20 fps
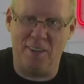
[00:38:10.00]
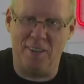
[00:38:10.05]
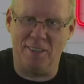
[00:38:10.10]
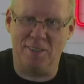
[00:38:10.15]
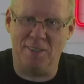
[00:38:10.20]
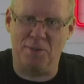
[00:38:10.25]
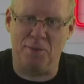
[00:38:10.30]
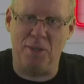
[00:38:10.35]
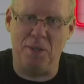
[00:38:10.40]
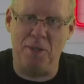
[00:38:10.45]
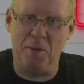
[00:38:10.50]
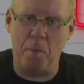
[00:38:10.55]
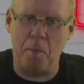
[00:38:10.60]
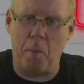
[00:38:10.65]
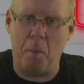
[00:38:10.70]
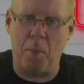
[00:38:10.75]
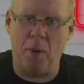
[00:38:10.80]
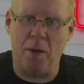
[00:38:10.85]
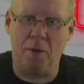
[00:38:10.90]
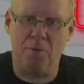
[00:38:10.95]
screen,
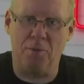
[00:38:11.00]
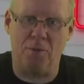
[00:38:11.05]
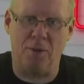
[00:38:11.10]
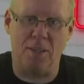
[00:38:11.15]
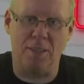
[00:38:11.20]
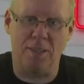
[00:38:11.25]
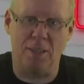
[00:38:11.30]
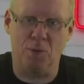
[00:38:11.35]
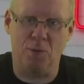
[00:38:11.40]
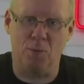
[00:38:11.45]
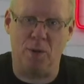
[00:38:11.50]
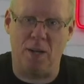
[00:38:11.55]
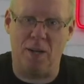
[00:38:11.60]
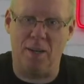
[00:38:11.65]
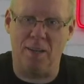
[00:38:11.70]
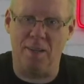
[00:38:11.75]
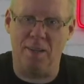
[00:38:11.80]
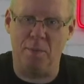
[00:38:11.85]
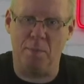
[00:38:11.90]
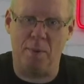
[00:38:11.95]
but for us as well
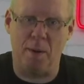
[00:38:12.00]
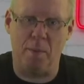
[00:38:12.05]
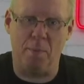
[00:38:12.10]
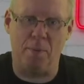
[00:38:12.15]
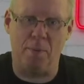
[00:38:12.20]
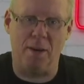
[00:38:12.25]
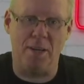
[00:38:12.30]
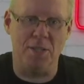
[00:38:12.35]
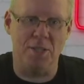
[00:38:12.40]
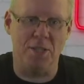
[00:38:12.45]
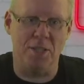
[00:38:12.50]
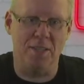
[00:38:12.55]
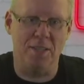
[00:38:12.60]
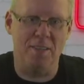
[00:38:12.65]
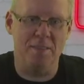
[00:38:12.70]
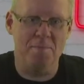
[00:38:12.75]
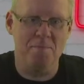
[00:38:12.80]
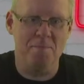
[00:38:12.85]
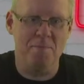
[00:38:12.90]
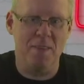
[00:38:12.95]
in the preparation.
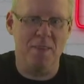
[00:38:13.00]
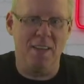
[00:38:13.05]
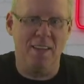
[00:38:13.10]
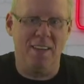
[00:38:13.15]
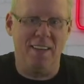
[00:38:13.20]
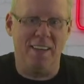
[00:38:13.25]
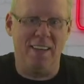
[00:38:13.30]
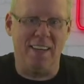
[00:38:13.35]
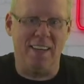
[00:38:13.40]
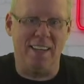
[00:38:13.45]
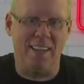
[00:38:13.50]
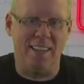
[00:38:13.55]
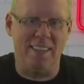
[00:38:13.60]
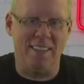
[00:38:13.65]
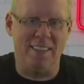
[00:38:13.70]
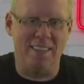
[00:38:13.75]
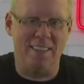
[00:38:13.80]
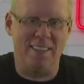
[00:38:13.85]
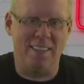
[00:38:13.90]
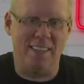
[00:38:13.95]

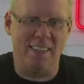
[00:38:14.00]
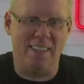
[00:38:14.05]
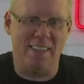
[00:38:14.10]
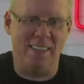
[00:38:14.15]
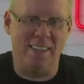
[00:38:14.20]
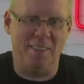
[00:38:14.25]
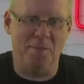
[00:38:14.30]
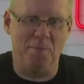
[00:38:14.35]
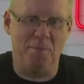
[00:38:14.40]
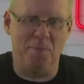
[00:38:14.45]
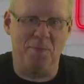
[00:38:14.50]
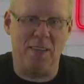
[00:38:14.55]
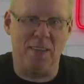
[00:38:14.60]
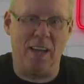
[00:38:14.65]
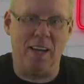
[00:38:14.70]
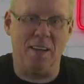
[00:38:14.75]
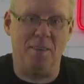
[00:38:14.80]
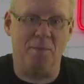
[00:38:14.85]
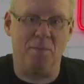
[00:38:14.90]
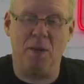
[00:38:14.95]
And
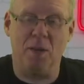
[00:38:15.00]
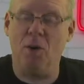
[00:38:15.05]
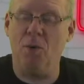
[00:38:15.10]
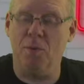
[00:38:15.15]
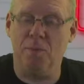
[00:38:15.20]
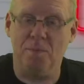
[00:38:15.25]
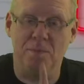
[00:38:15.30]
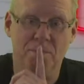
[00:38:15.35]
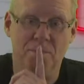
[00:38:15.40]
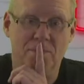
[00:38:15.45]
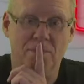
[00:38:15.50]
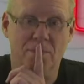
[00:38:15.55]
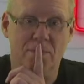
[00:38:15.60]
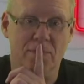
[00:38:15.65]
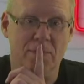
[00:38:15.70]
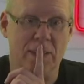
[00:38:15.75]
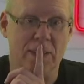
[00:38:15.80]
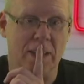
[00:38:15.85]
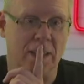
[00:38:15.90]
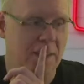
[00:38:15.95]
yeah, oh,
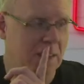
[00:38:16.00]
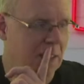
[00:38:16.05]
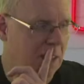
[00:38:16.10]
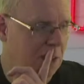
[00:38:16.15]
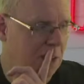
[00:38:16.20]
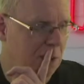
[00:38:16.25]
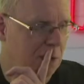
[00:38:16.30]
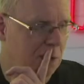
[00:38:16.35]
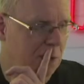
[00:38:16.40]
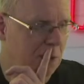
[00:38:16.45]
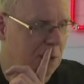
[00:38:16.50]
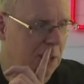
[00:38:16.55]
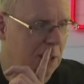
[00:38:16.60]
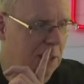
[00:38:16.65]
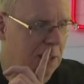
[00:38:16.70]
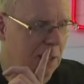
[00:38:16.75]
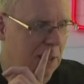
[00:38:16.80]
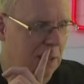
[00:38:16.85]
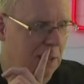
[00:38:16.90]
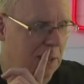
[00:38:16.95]
did I tell you?
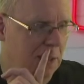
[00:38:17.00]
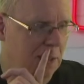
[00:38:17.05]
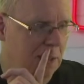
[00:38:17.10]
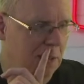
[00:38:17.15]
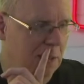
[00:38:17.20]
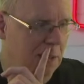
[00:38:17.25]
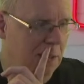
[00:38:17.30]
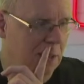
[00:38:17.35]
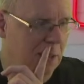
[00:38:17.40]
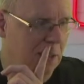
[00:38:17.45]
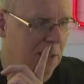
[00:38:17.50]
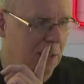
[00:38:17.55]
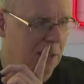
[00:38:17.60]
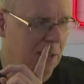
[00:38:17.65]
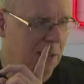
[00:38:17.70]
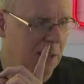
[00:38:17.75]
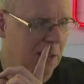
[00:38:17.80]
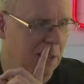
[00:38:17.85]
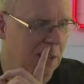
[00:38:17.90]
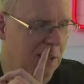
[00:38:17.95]
Yes, I did.
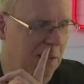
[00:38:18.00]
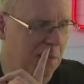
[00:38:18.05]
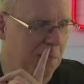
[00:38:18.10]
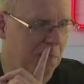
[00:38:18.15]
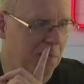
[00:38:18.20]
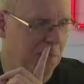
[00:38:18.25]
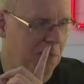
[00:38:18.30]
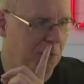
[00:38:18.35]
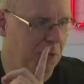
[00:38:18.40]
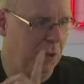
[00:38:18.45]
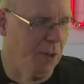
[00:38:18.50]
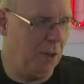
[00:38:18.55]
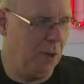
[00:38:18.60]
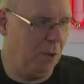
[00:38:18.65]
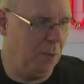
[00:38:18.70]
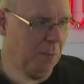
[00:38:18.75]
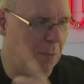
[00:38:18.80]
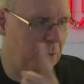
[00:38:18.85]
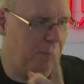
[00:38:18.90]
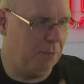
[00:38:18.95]
Philo
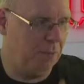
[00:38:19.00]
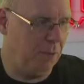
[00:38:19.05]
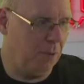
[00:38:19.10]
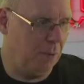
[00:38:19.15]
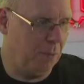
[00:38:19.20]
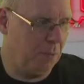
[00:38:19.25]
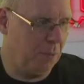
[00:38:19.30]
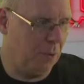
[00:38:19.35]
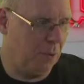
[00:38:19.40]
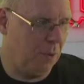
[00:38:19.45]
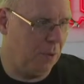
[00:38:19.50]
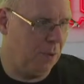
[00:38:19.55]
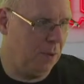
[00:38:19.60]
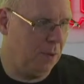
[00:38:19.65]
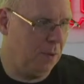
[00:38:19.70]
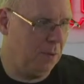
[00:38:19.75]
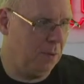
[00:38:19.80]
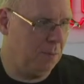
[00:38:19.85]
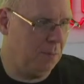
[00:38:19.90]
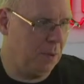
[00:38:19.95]
performed
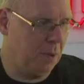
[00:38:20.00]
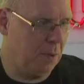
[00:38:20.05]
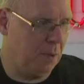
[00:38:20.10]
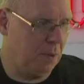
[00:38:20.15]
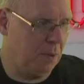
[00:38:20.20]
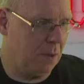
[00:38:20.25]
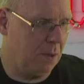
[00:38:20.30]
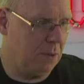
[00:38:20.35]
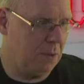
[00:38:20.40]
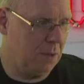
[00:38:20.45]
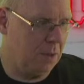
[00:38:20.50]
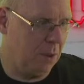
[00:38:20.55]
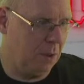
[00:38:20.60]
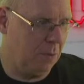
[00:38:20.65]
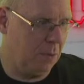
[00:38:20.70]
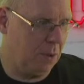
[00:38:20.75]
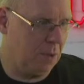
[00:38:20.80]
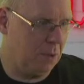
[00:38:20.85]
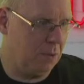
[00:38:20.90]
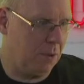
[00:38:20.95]
a
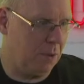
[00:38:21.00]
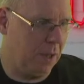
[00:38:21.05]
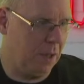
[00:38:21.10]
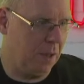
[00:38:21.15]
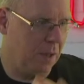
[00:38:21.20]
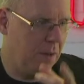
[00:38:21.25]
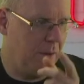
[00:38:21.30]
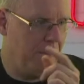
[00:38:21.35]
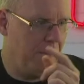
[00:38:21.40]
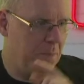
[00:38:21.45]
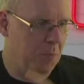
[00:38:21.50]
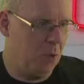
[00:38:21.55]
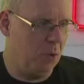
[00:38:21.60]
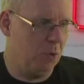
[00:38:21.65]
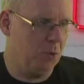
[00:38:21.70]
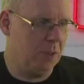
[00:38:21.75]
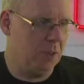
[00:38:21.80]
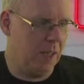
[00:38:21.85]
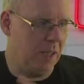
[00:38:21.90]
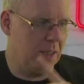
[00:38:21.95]
secret trick. You
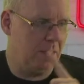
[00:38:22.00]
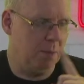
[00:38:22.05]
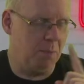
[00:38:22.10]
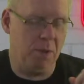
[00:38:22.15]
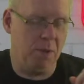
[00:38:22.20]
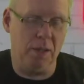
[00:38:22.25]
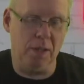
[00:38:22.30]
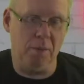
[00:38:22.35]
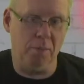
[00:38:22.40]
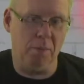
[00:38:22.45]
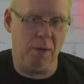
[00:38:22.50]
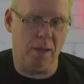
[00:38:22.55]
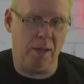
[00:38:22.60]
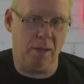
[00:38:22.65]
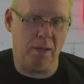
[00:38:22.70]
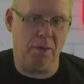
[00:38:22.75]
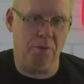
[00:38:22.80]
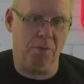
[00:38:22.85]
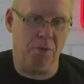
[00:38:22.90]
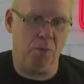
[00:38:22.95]
sent him an email
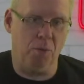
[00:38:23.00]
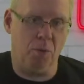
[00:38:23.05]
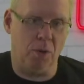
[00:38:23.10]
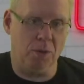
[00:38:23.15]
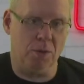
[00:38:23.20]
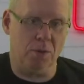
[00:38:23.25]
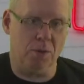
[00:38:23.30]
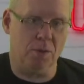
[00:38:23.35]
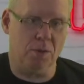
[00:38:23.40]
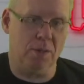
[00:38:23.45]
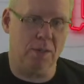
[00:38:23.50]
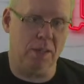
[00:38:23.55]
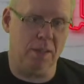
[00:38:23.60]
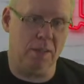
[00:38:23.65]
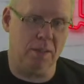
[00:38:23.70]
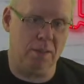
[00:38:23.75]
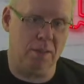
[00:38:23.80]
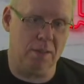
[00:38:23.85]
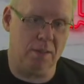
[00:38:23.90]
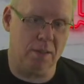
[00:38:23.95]
if you wanted to see
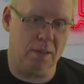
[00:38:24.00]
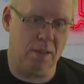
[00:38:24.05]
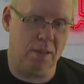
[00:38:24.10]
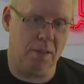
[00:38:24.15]
this.